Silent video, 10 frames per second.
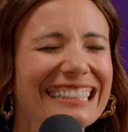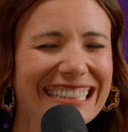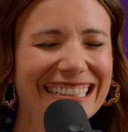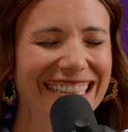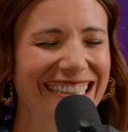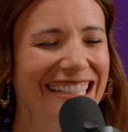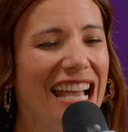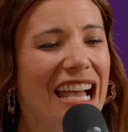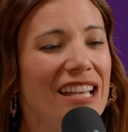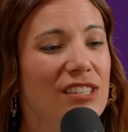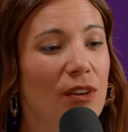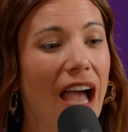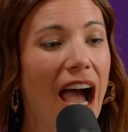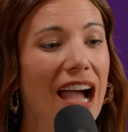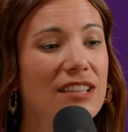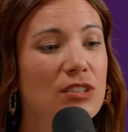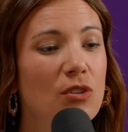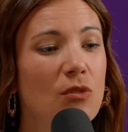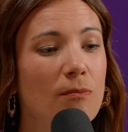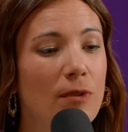legally. So yeah, I
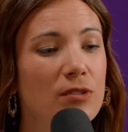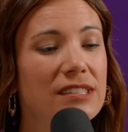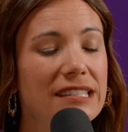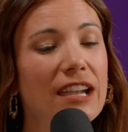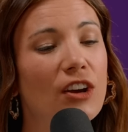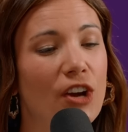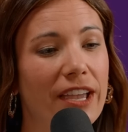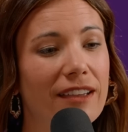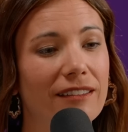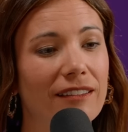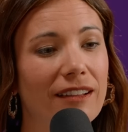do most dairy